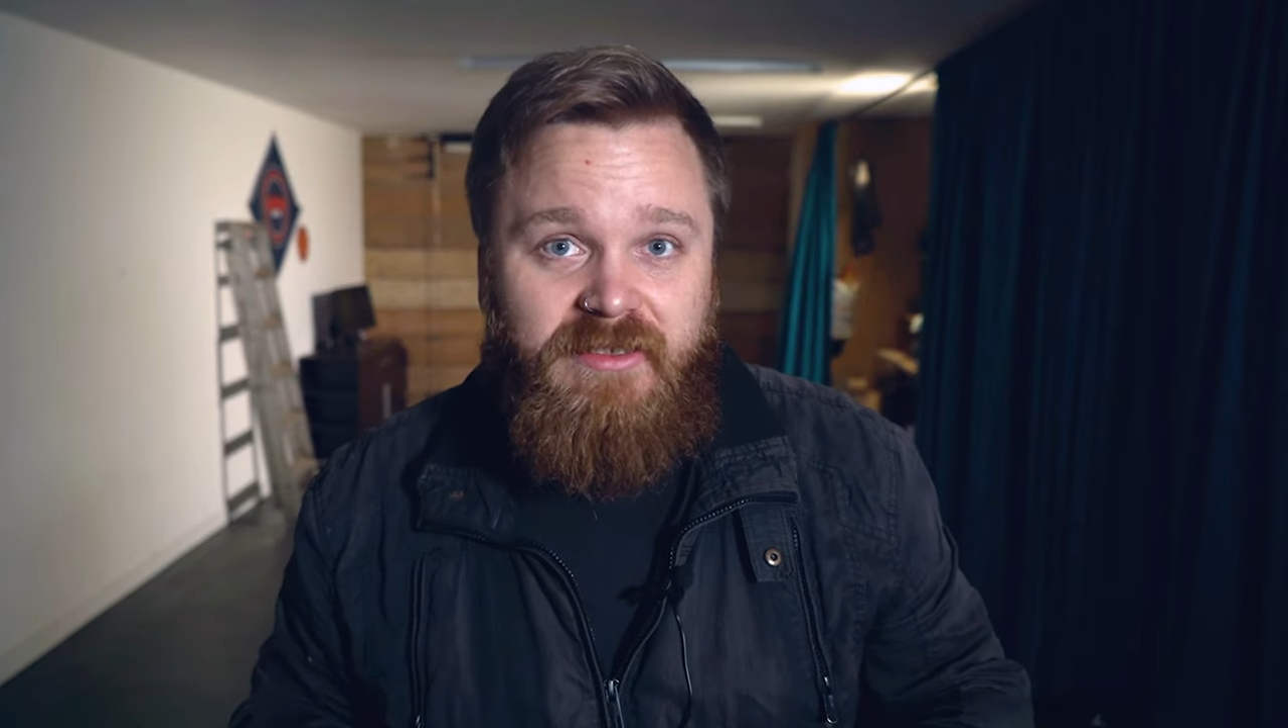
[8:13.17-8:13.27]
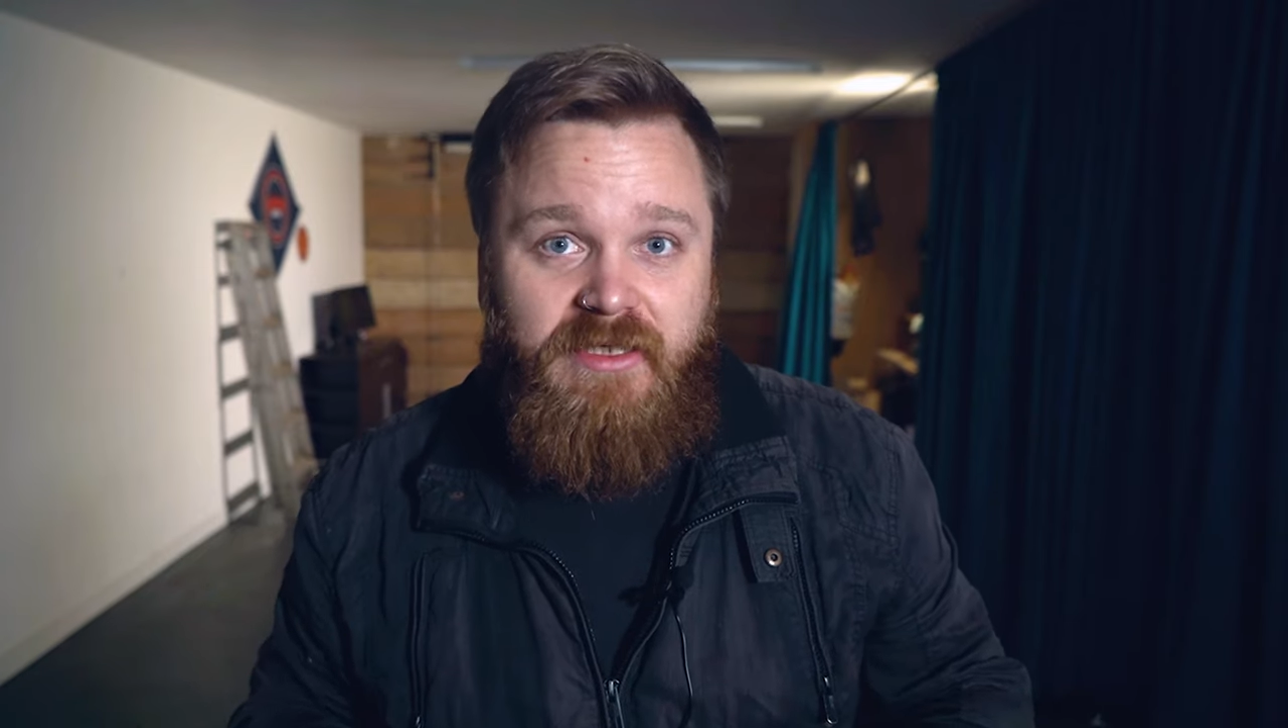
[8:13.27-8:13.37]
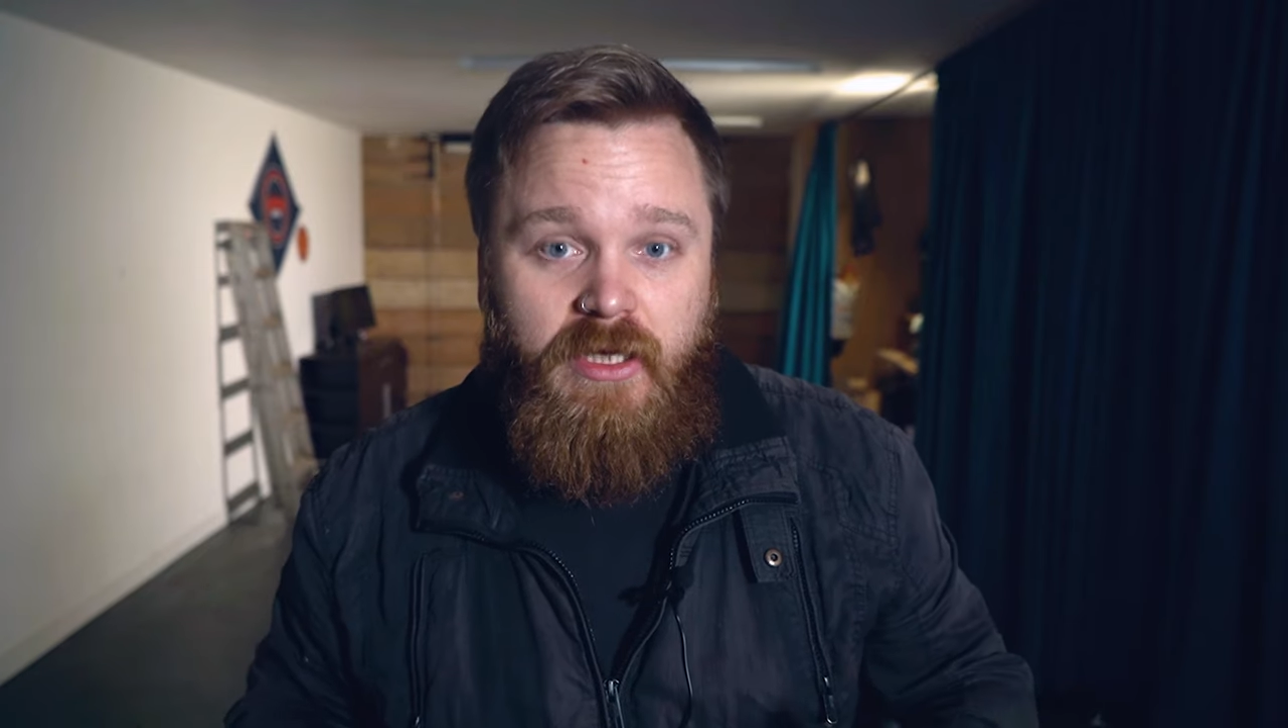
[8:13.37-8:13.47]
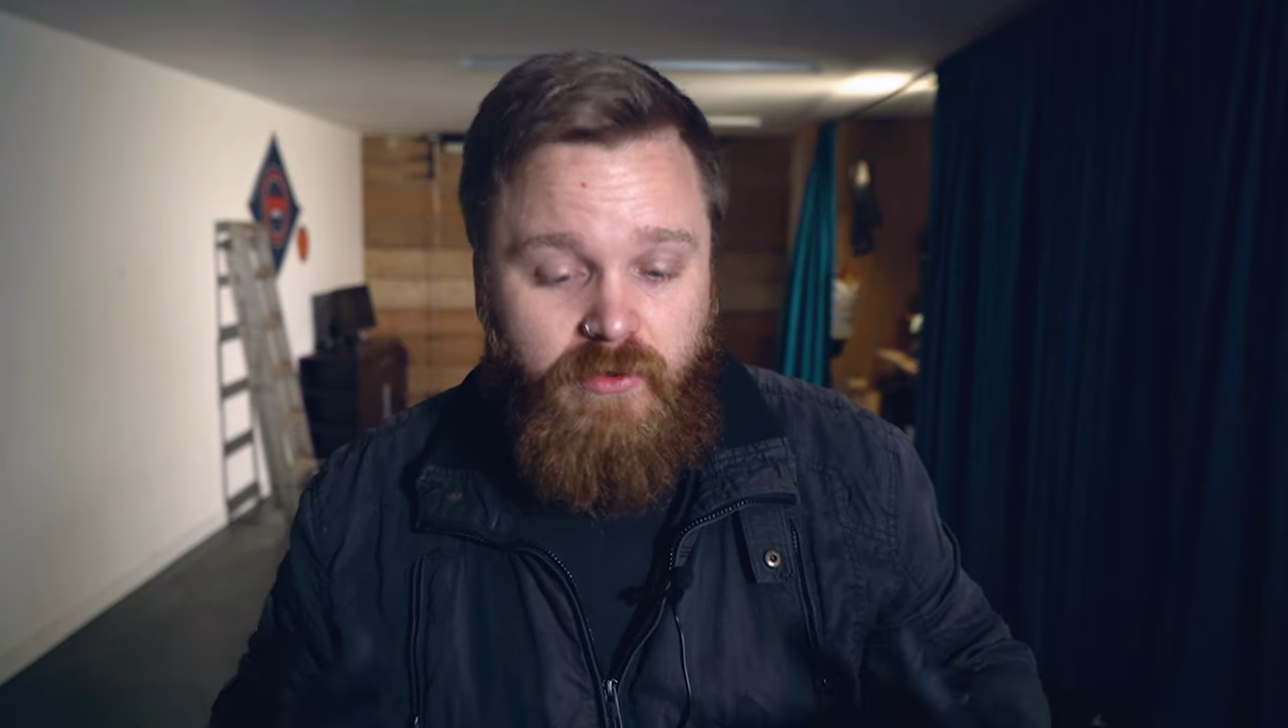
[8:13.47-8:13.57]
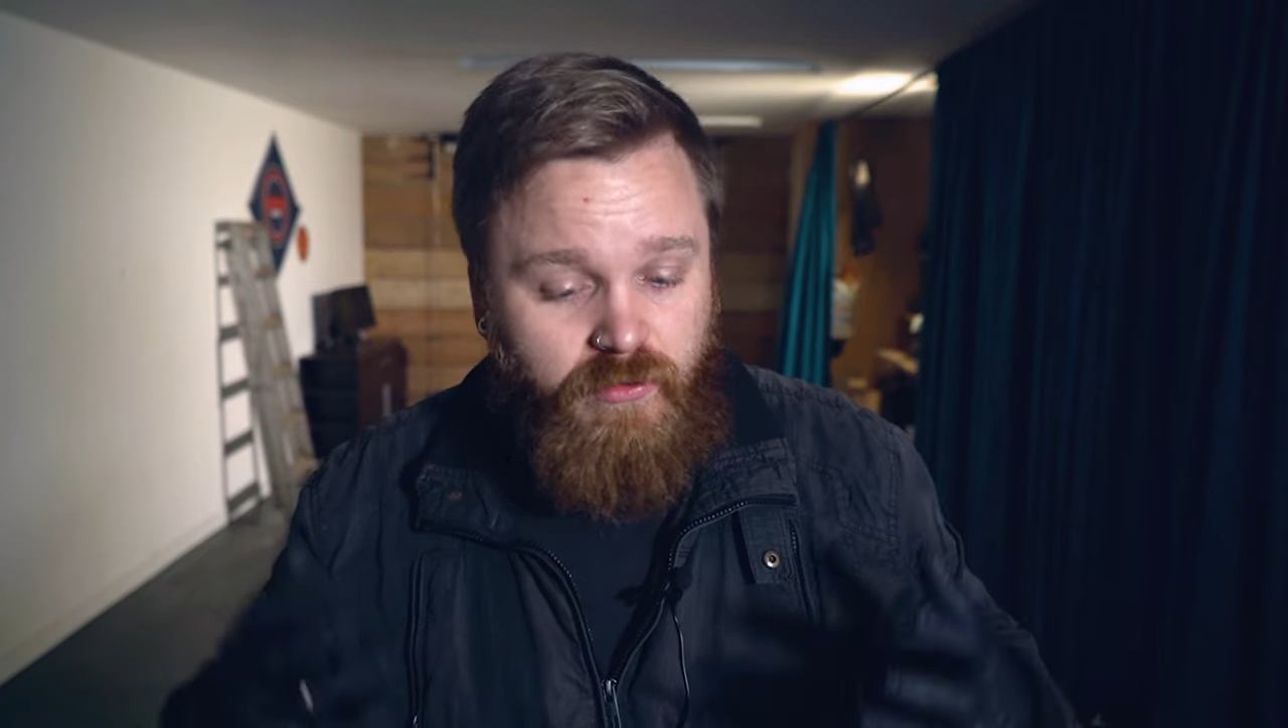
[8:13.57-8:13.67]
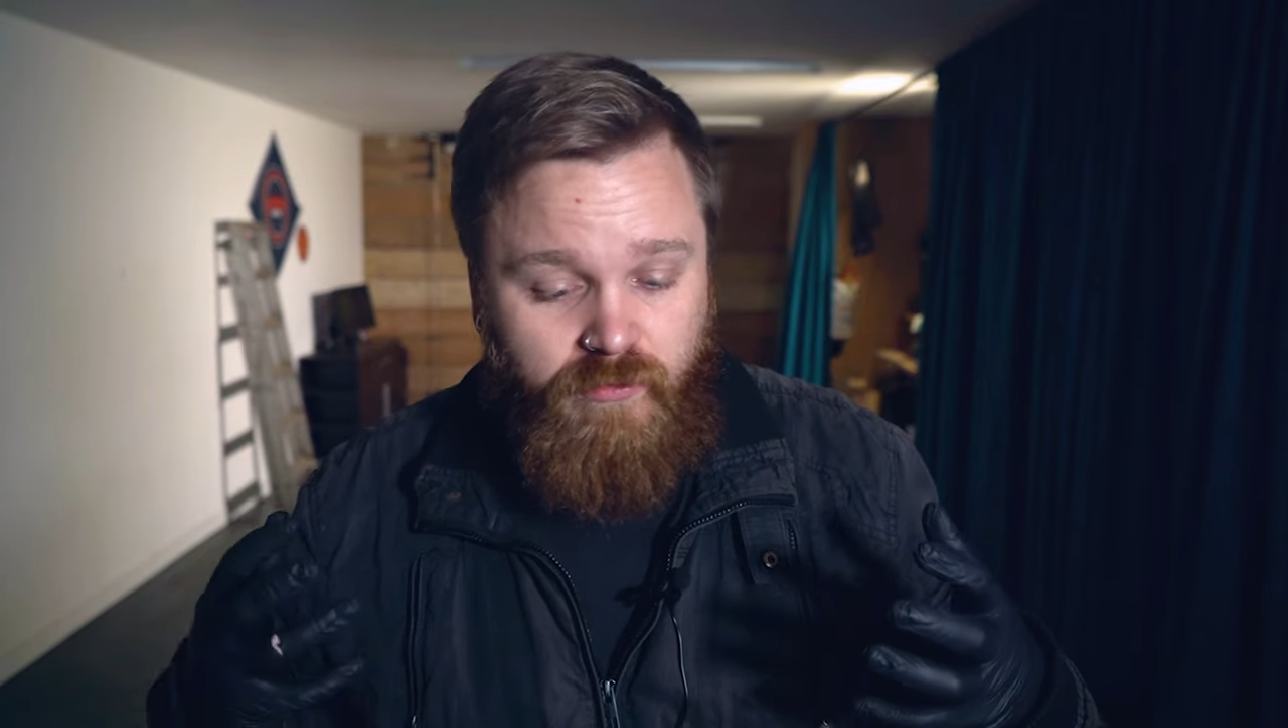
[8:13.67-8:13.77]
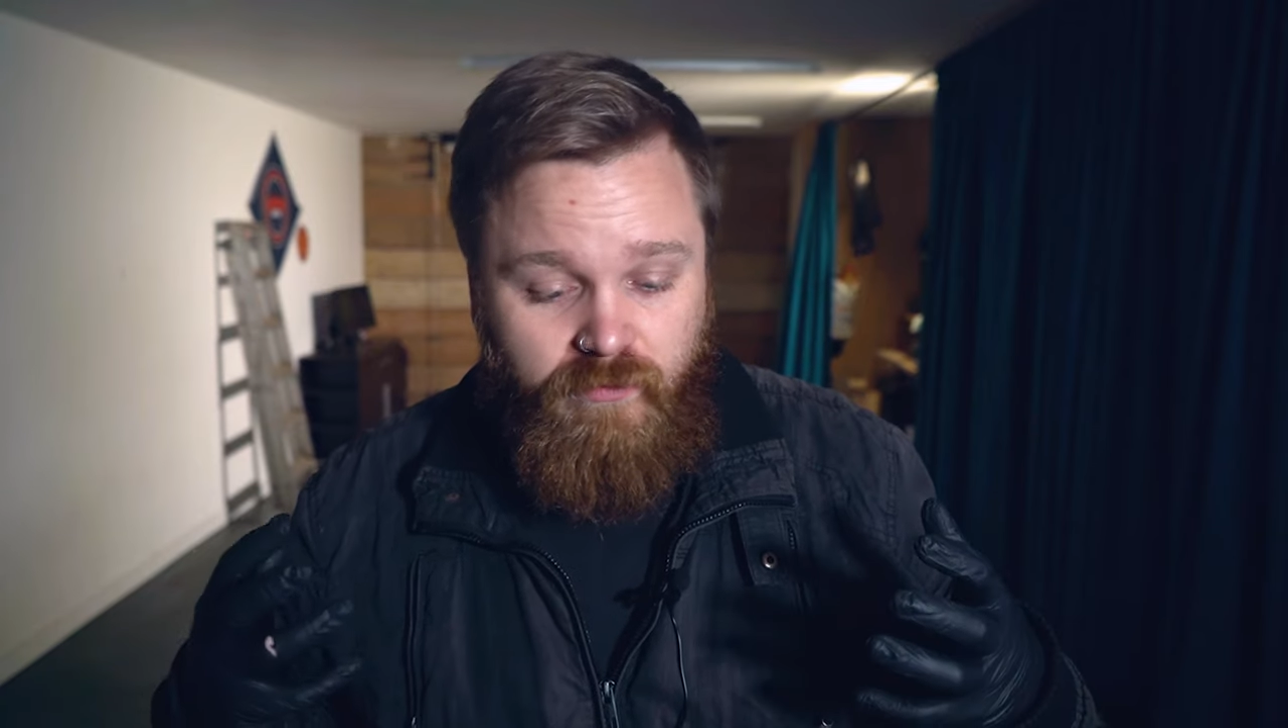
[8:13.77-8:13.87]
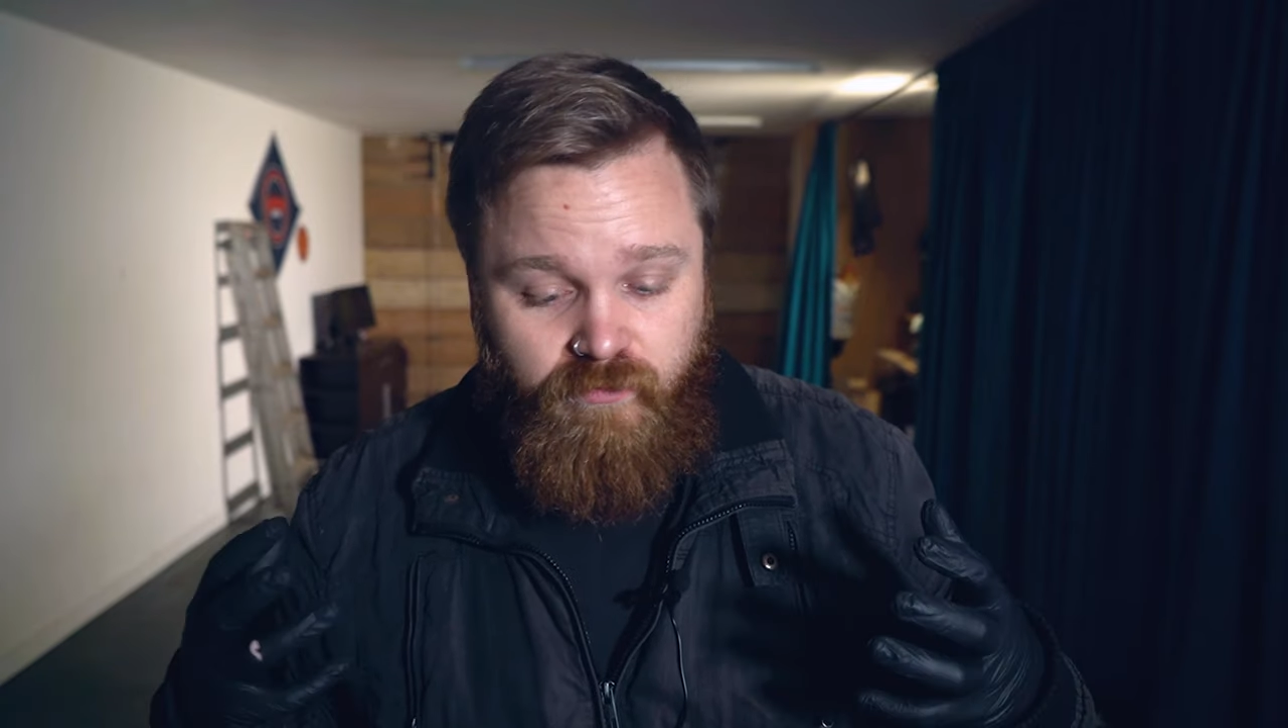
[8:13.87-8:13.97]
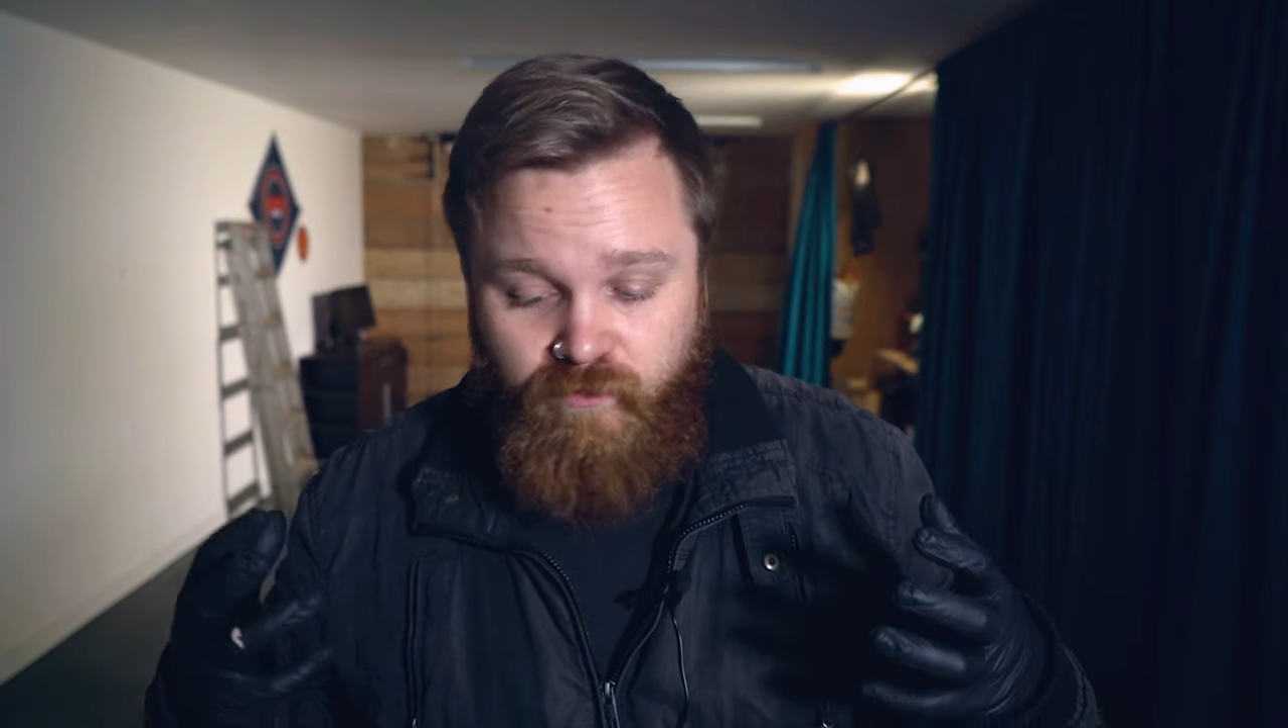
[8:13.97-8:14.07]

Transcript: to go,